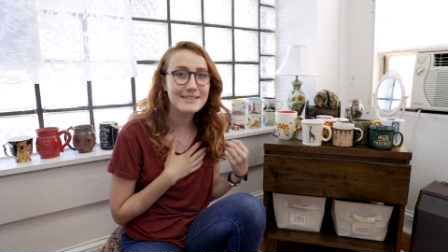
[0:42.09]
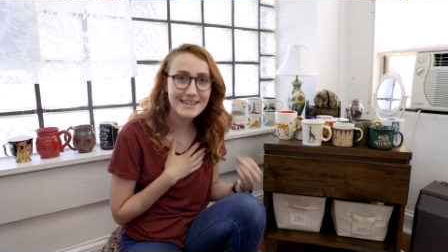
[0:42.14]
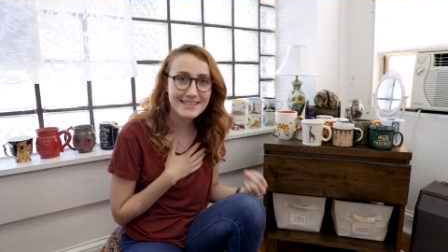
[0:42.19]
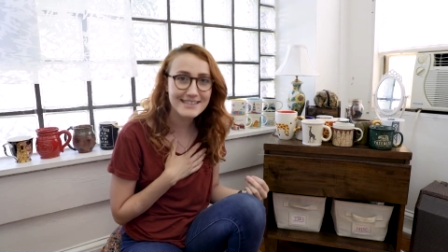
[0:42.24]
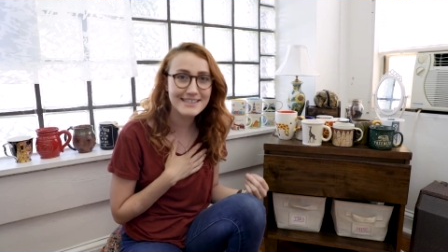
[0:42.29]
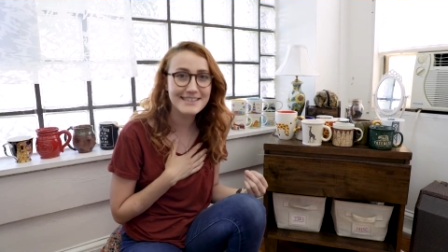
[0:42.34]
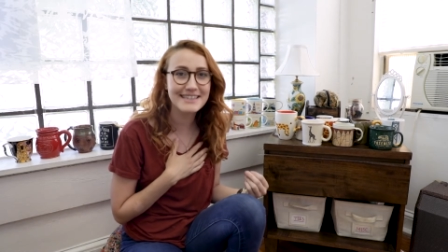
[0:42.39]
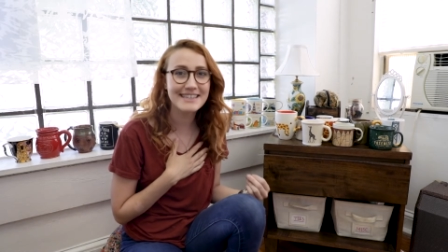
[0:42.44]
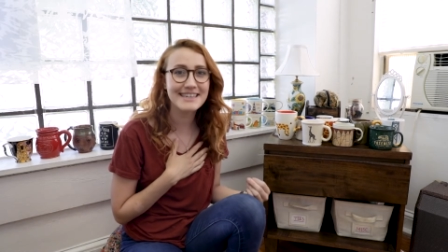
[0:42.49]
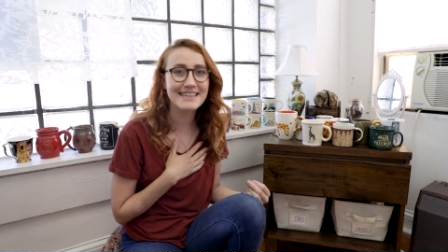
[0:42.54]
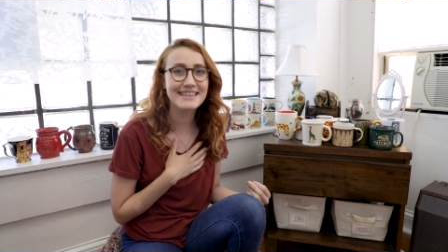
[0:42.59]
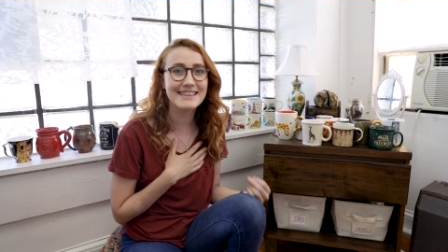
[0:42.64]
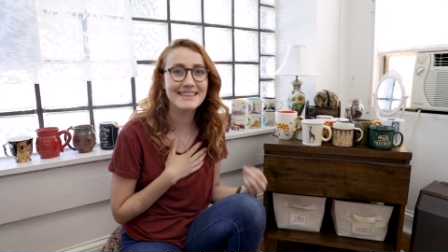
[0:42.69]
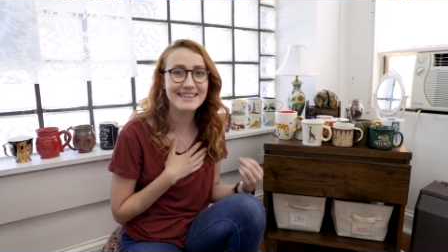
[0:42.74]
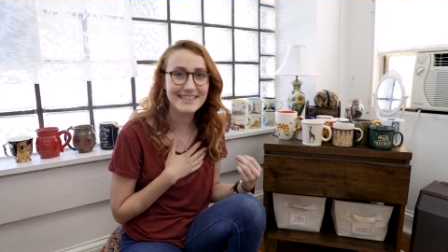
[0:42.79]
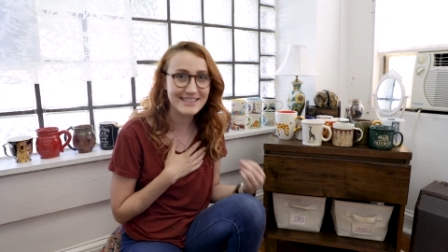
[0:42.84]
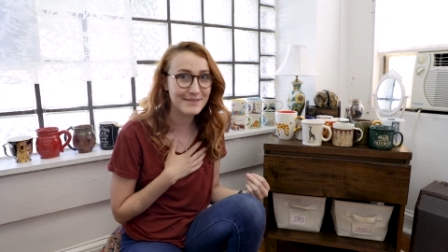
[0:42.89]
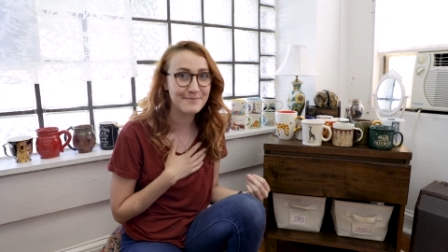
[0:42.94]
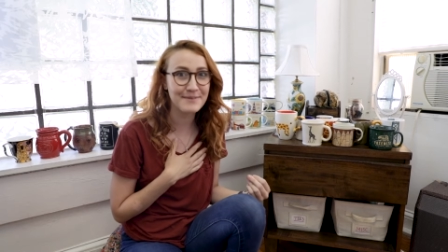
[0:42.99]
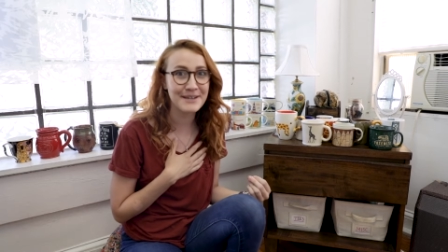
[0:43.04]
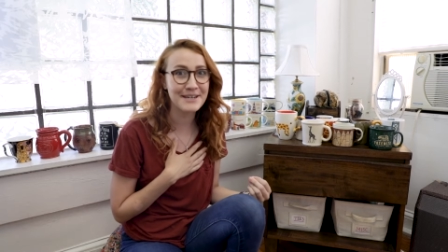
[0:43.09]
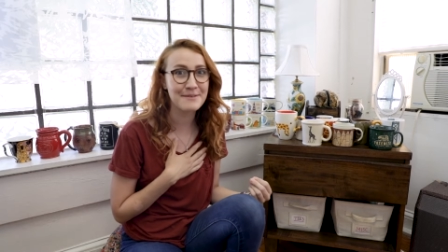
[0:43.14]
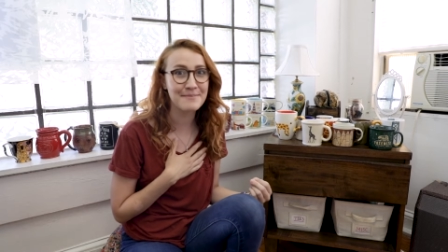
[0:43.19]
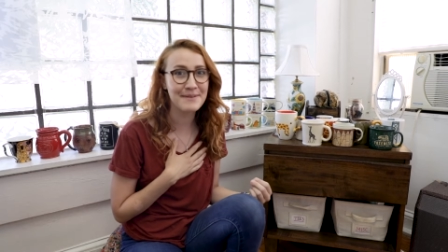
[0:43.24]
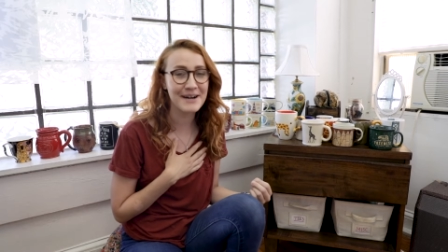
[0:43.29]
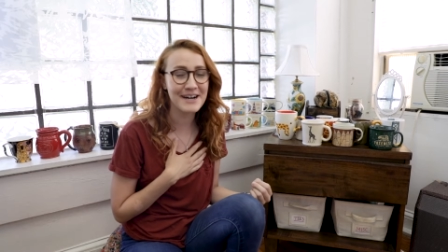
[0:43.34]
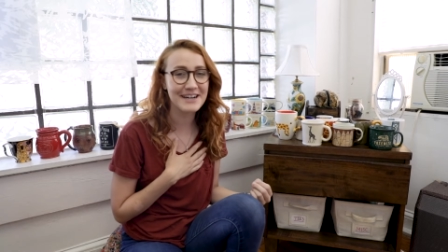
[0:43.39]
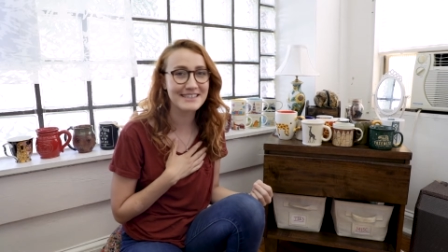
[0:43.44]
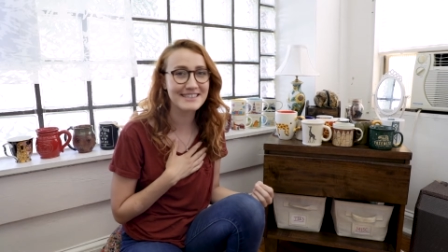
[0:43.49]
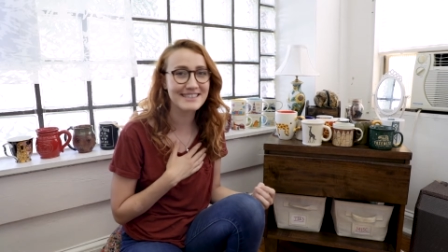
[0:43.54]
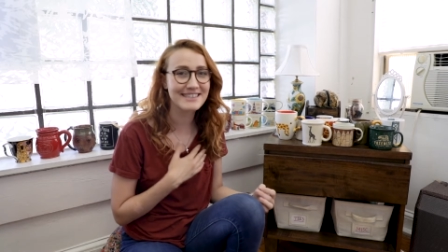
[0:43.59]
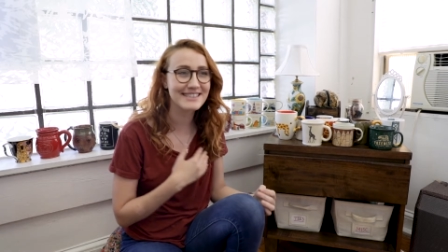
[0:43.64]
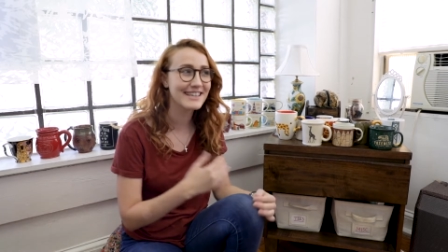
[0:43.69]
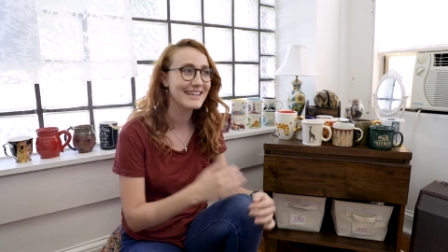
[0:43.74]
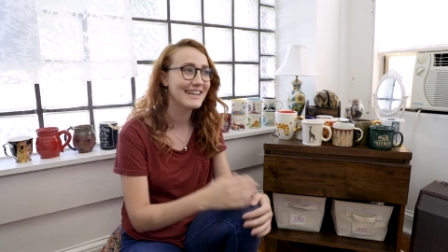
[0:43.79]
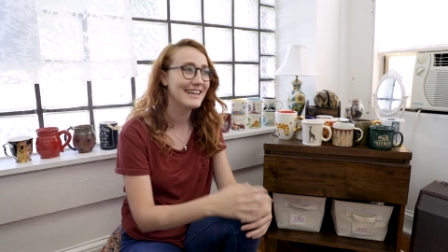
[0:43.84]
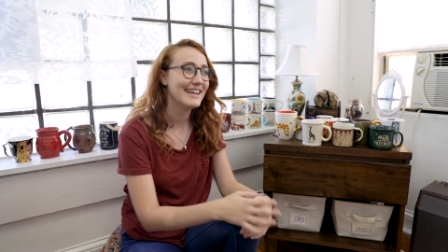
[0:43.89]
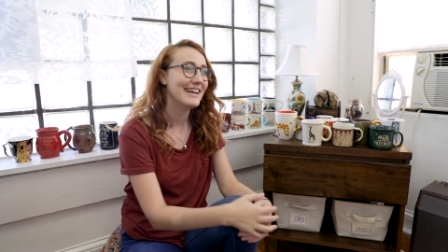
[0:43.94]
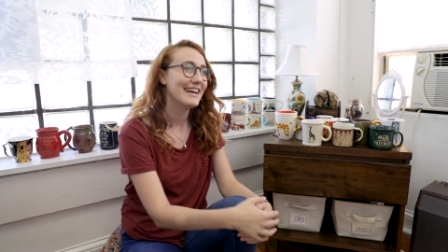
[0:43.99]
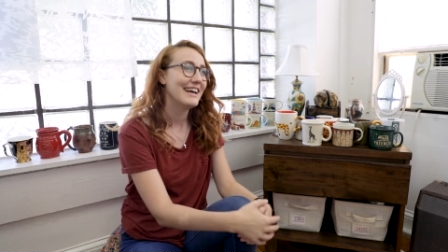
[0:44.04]
doesn't need this many mugs.
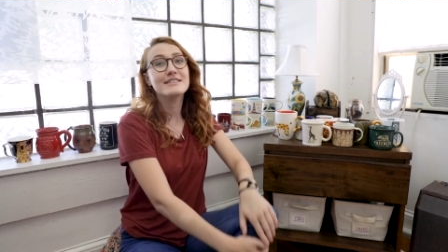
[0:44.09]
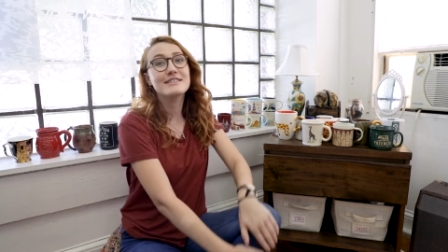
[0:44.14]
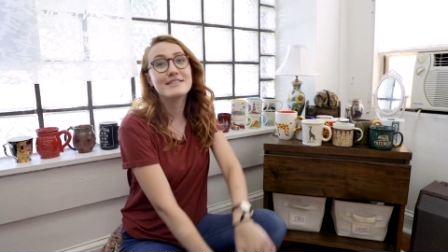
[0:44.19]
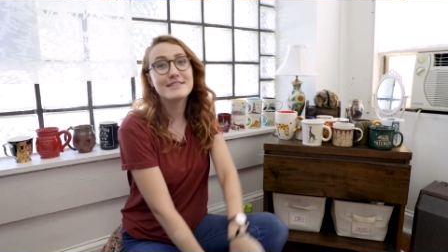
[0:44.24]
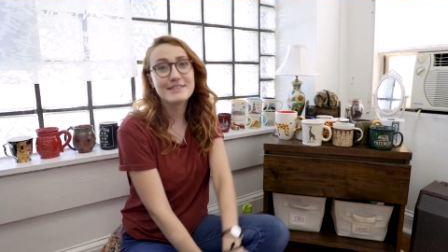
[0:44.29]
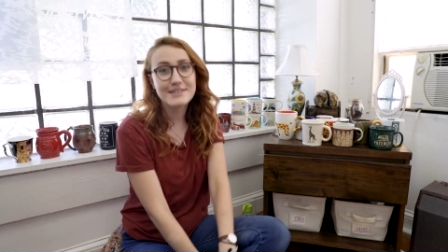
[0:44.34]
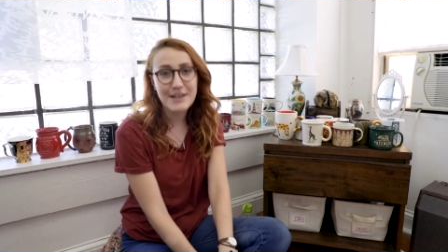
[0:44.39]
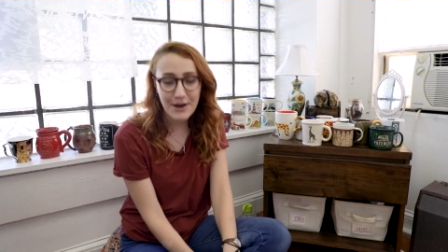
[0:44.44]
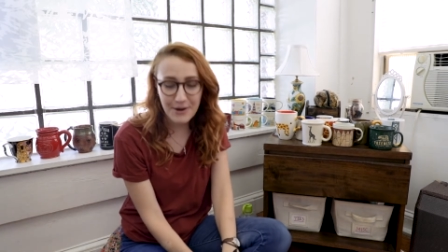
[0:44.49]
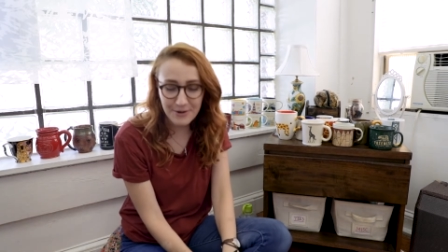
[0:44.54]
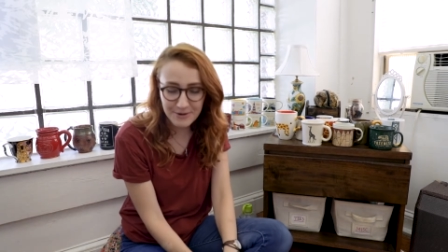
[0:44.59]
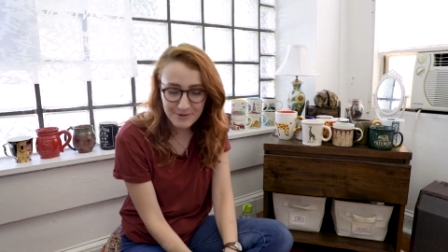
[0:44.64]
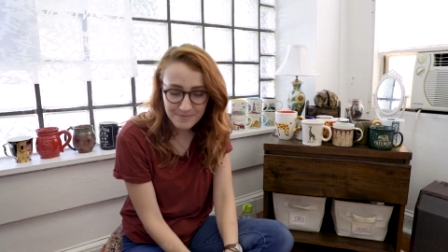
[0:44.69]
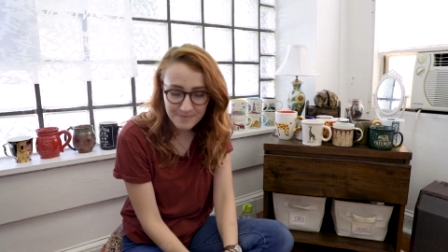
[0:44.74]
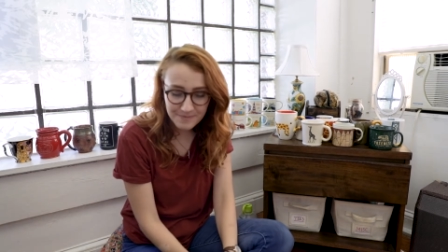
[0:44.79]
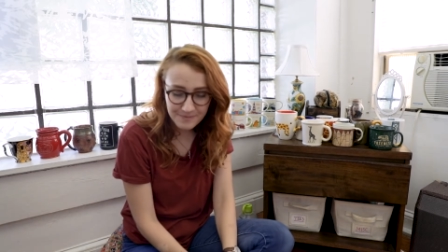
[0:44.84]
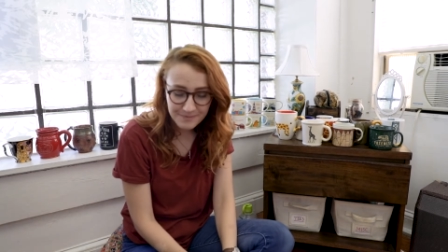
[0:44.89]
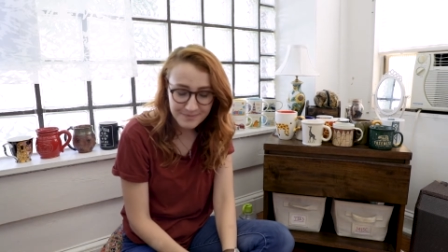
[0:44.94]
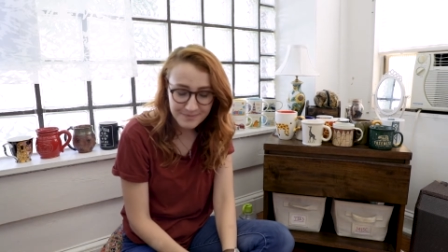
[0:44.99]
So